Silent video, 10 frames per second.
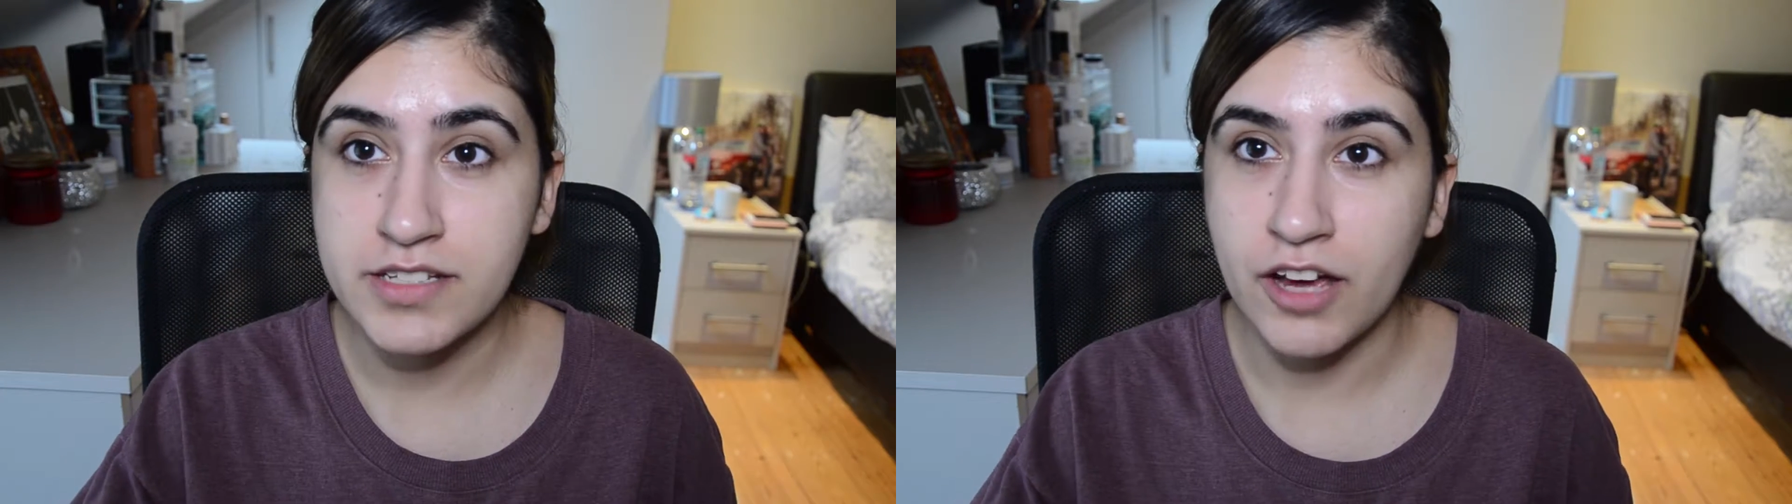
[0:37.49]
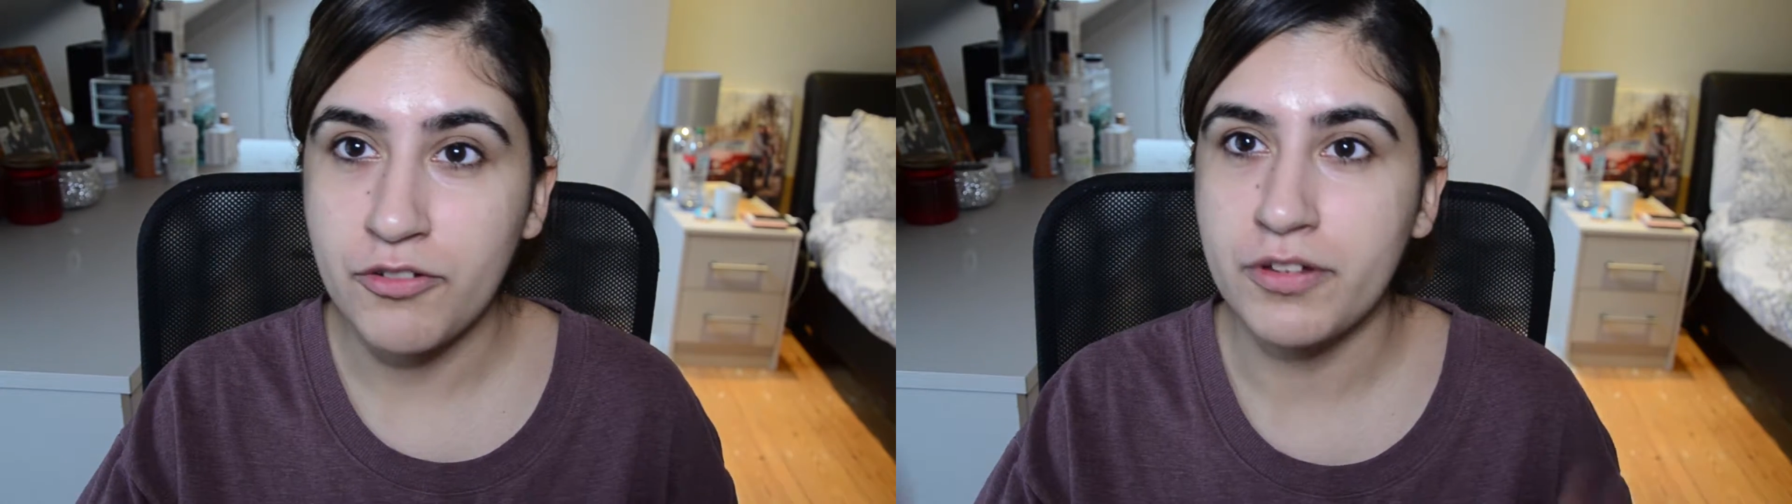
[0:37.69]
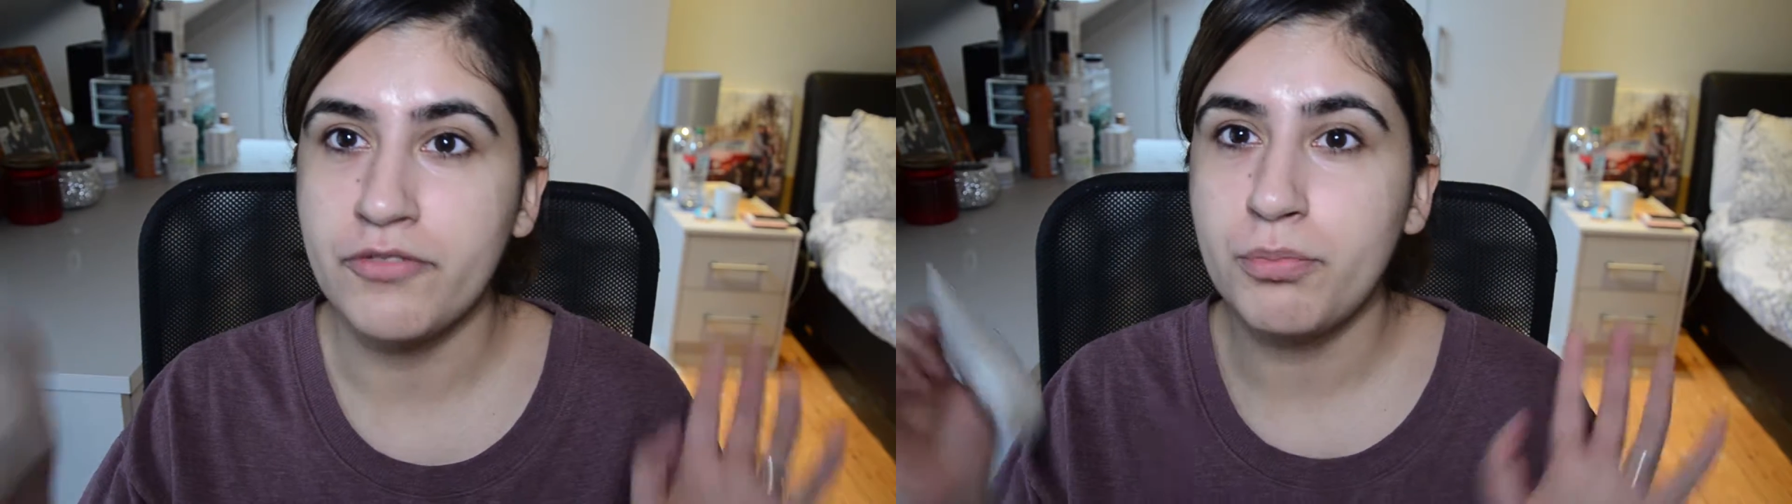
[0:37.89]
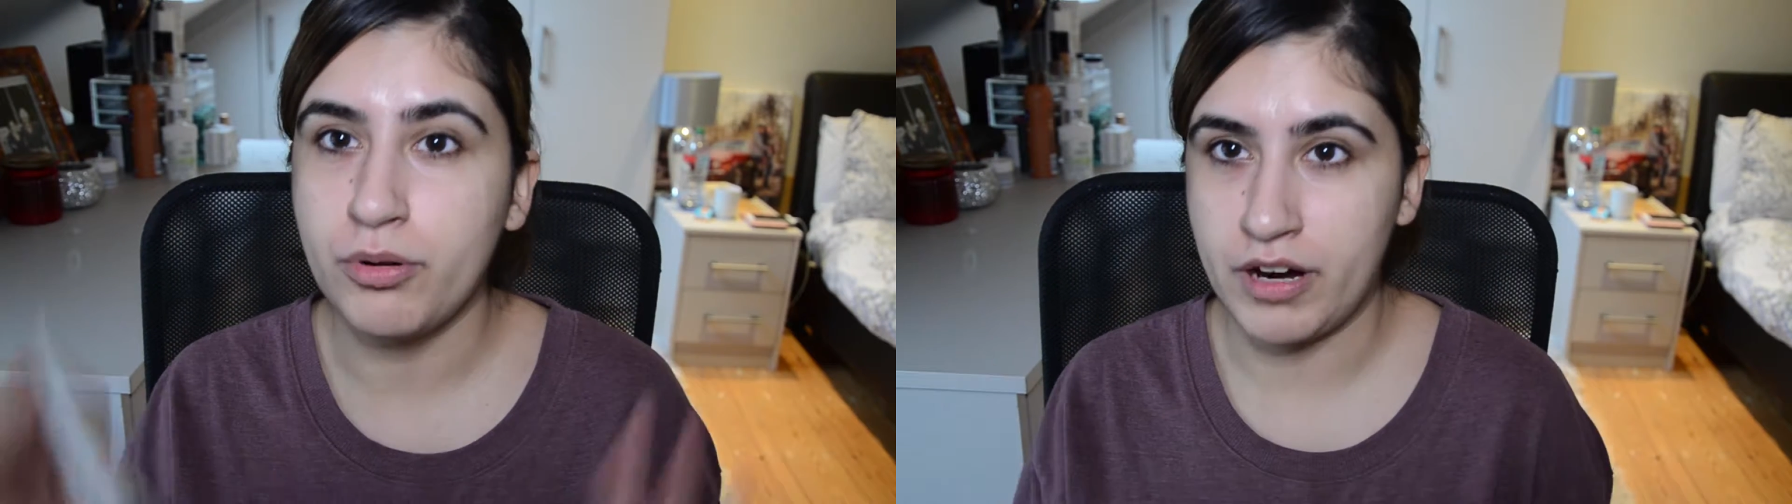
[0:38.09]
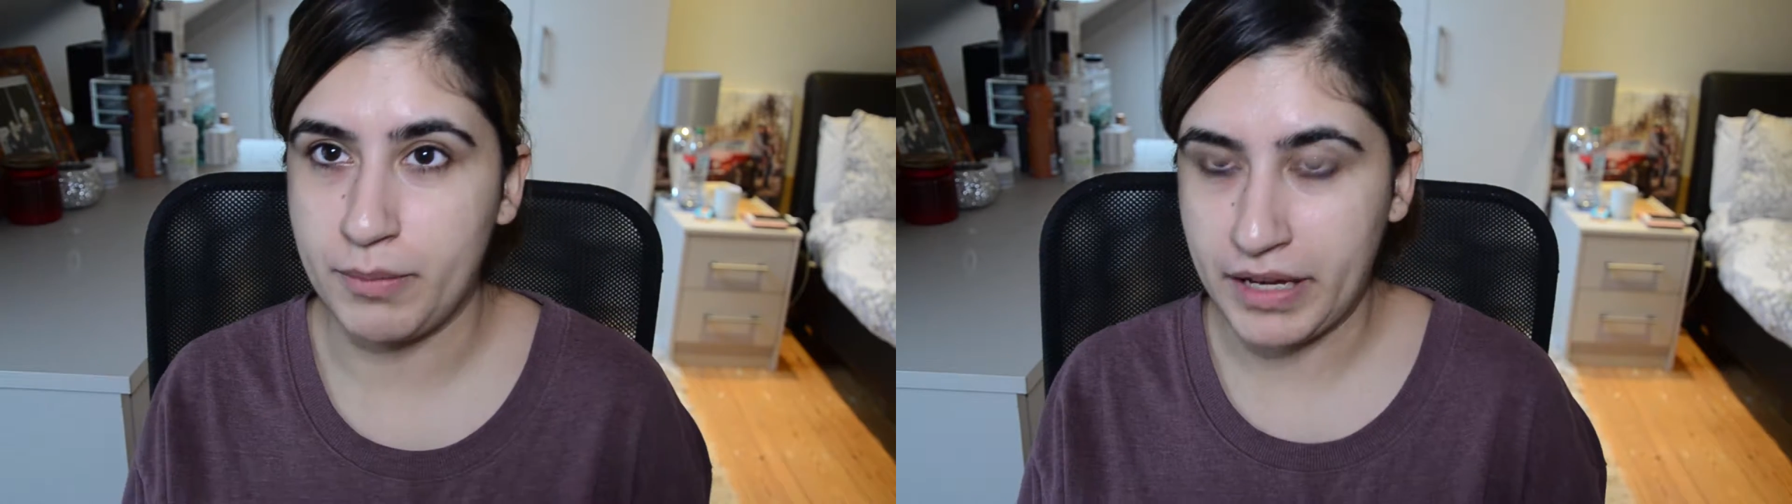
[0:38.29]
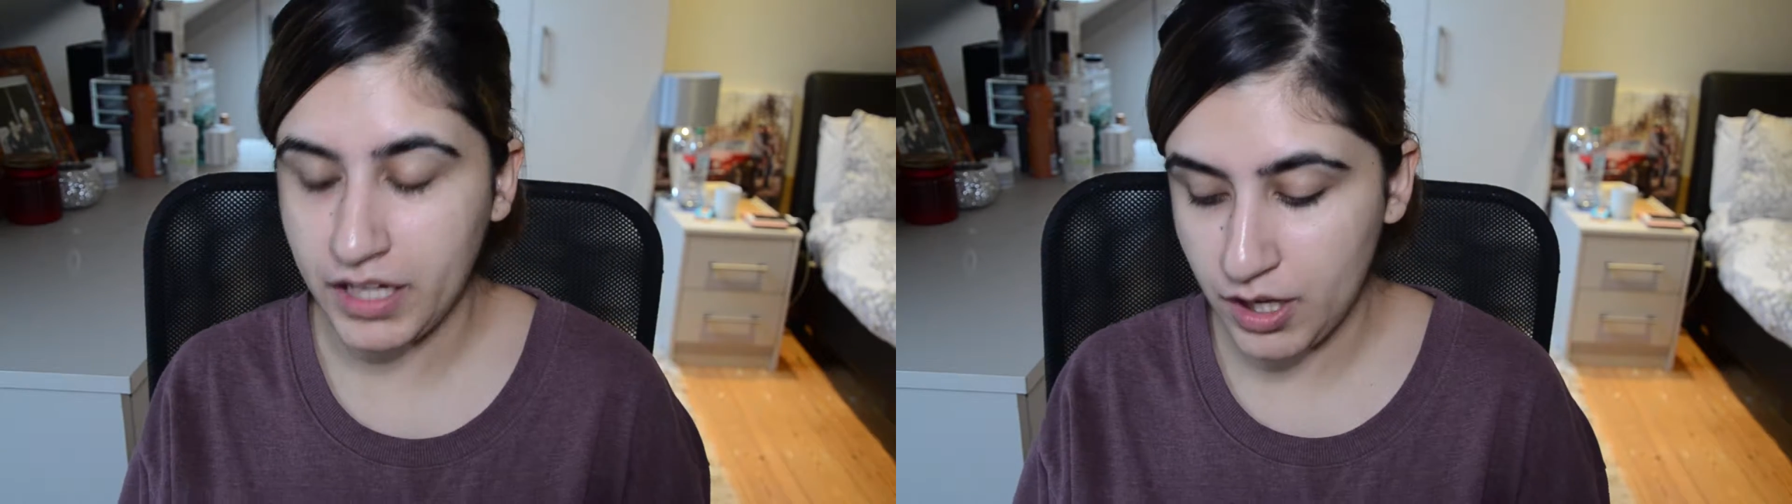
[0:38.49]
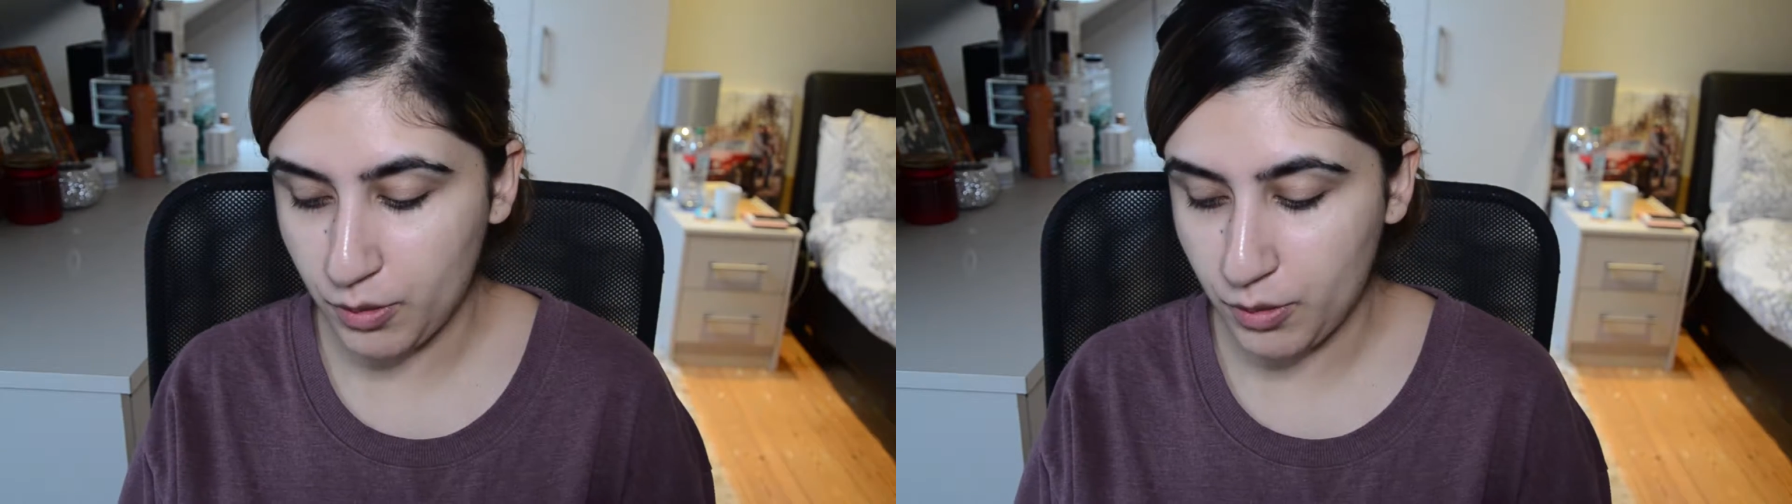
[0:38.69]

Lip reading: start off with priming,